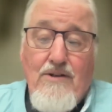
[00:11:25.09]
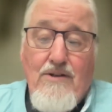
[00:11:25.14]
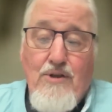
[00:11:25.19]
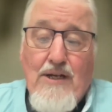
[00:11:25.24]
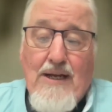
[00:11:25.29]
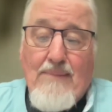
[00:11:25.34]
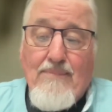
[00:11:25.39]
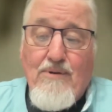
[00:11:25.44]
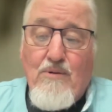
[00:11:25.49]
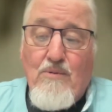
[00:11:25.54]

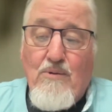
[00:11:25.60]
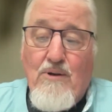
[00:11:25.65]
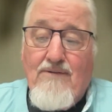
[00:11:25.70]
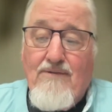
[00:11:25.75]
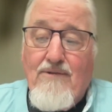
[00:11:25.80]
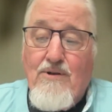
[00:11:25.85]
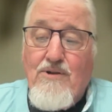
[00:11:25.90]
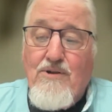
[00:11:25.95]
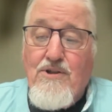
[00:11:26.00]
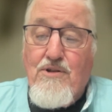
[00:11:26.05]
chapter
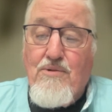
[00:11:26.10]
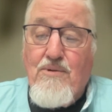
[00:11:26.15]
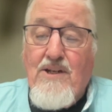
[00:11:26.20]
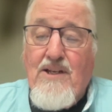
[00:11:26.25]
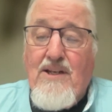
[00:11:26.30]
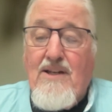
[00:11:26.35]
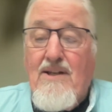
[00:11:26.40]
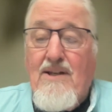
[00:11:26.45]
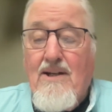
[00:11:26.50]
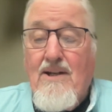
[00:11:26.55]
1, verse
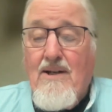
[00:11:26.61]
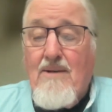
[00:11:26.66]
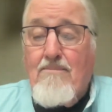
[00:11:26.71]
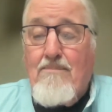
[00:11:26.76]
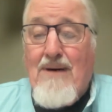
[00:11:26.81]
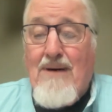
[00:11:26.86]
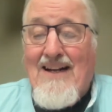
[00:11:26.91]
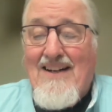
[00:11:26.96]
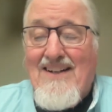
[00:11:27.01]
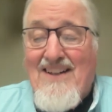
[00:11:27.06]
3,
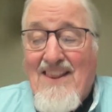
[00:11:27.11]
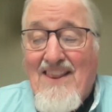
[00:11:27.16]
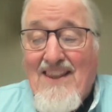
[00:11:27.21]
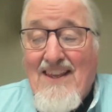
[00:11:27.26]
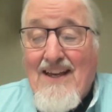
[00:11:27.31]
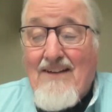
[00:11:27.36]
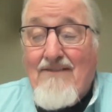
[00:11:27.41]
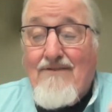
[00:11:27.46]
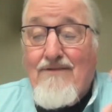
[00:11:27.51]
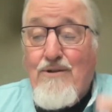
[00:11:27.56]
panda
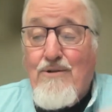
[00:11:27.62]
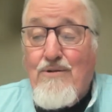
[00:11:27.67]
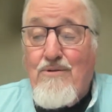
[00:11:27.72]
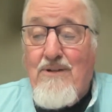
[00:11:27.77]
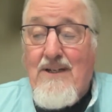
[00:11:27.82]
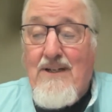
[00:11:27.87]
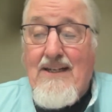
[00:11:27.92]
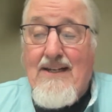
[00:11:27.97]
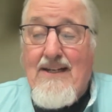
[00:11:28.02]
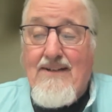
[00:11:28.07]

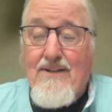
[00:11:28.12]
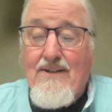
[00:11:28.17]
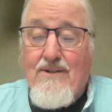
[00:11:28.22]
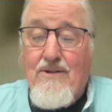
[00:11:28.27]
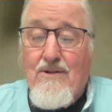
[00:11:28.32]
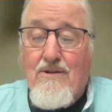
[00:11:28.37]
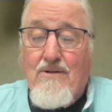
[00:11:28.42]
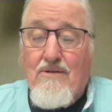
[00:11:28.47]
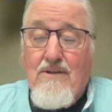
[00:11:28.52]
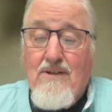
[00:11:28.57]
diavtua
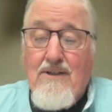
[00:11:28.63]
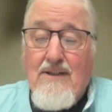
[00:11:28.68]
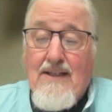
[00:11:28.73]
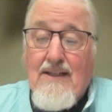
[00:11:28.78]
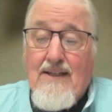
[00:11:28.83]
geneto.